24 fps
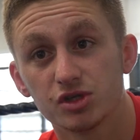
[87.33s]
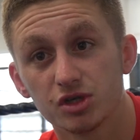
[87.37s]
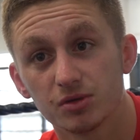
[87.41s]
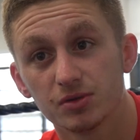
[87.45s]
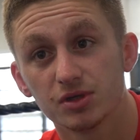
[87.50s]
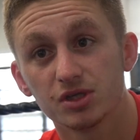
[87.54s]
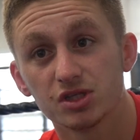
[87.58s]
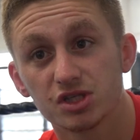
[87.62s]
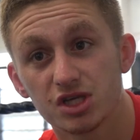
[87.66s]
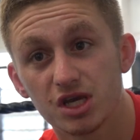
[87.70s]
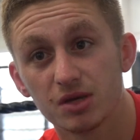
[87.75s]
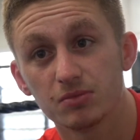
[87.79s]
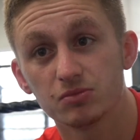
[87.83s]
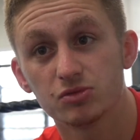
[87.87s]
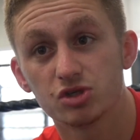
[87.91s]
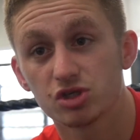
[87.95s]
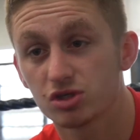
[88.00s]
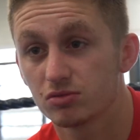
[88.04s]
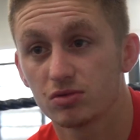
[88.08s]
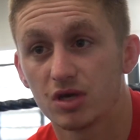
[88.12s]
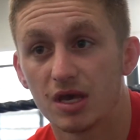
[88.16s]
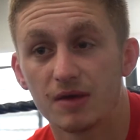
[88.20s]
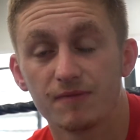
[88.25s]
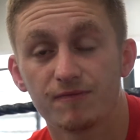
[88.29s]
Do you know what I mean?
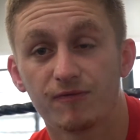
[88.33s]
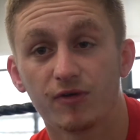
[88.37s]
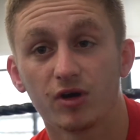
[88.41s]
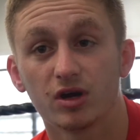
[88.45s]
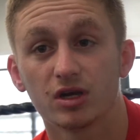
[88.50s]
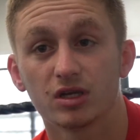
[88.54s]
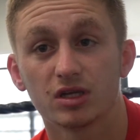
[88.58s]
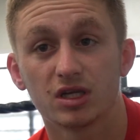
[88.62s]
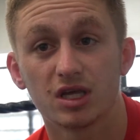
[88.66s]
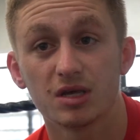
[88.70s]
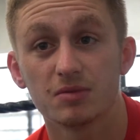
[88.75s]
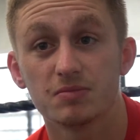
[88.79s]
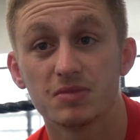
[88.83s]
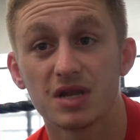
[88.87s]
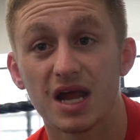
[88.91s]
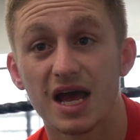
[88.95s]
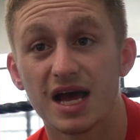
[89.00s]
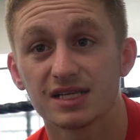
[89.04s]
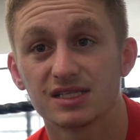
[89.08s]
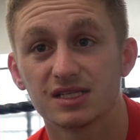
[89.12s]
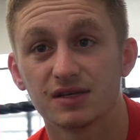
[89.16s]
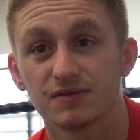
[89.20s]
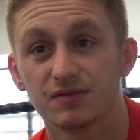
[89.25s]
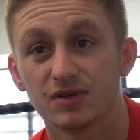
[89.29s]
Just keep fighting, keep
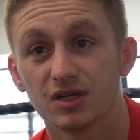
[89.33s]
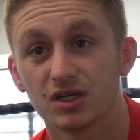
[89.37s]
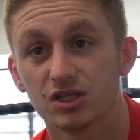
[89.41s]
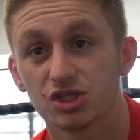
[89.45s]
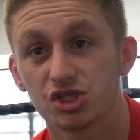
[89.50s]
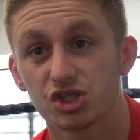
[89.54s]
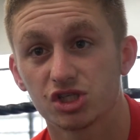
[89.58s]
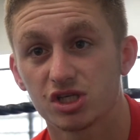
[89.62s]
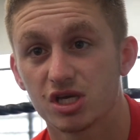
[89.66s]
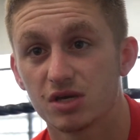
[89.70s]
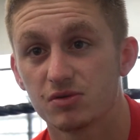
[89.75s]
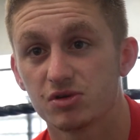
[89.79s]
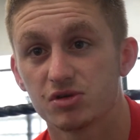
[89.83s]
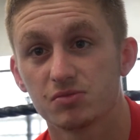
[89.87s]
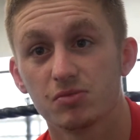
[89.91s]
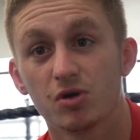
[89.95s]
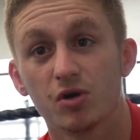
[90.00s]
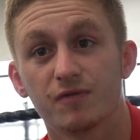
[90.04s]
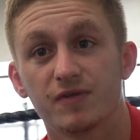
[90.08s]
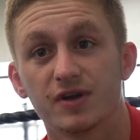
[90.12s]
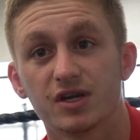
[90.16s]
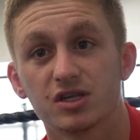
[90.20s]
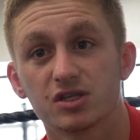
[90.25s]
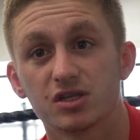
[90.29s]
active, and then it just keeps you
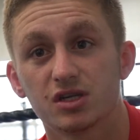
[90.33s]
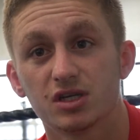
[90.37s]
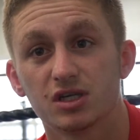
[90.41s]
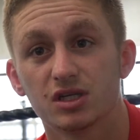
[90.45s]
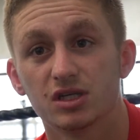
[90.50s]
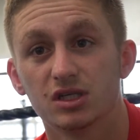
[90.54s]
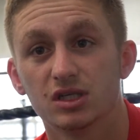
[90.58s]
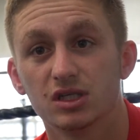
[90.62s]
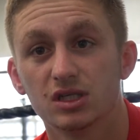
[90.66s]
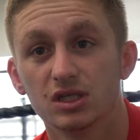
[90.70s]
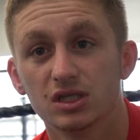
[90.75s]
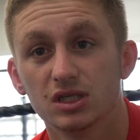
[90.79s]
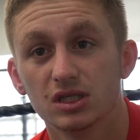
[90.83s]
motivated, doesn't it?